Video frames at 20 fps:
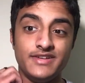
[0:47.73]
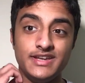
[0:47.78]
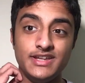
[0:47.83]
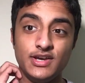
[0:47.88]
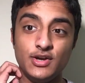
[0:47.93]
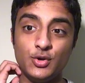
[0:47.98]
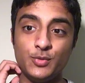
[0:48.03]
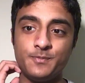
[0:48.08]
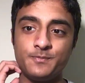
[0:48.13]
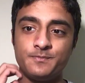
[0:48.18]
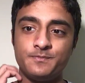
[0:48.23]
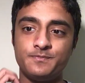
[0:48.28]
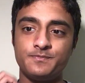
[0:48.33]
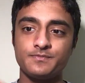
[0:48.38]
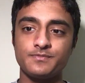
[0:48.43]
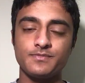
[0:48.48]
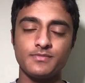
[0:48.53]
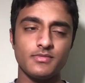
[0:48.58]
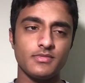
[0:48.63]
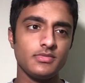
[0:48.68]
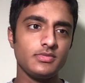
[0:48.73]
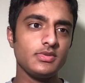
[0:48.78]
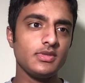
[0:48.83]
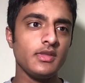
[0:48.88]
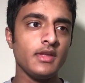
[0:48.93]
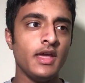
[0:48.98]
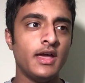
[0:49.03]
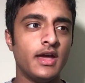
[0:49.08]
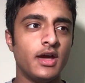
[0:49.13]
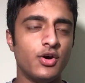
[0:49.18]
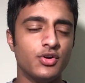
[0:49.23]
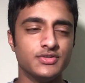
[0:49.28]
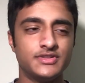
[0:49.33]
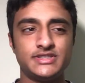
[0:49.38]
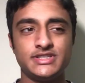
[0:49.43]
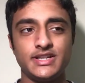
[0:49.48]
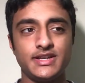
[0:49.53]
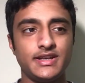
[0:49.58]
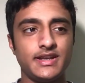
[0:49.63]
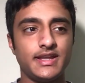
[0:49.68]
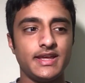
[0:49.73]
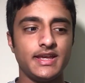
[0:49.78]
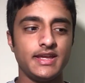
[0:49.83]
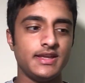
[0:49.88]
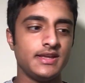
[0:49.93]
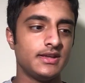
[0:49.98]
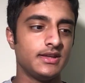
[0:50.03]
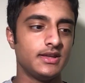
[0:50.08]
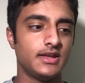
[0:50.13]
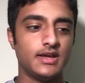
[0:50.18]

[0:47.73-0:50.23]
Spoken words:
video on Sunday.